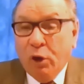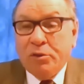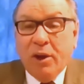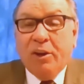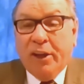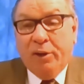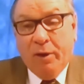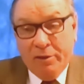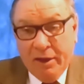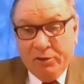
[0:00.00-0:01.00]
knows how to get
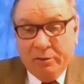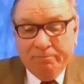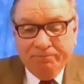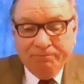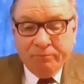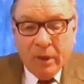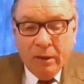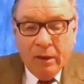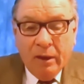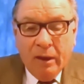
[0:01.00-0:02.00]
our attention.
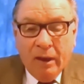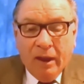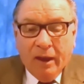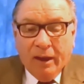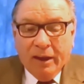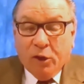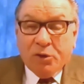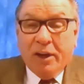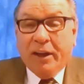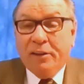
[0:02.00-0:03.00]
Uh, he
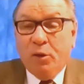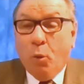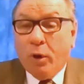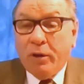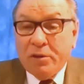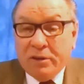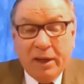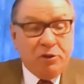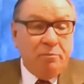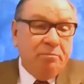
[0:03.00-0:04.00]
knows how to get the world's
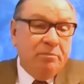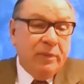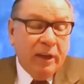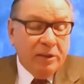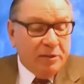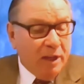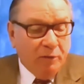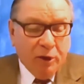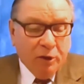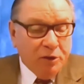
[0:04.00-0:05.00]
attention. Uh, he's
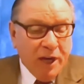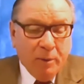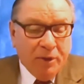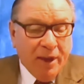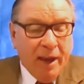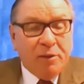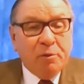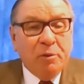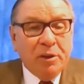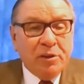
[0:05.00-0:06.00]
done a very good job of
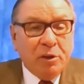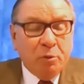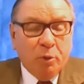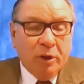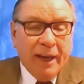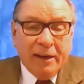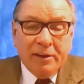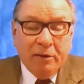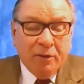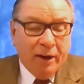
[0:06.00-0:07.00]
that through this Corona
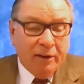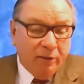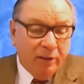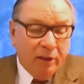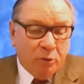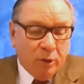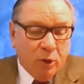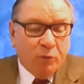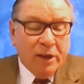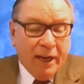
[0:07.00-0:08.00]
19 virus,
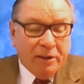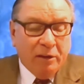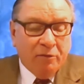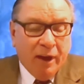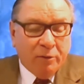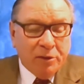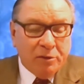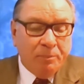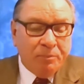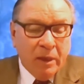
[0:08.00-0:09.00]
COVID 19
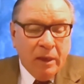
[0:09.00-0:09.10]
virus,